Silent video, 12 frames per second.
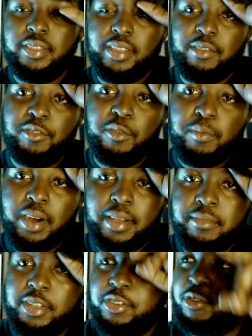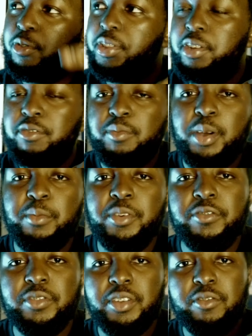They remind me, you know what they remind me
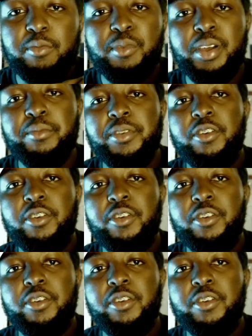of? They remind me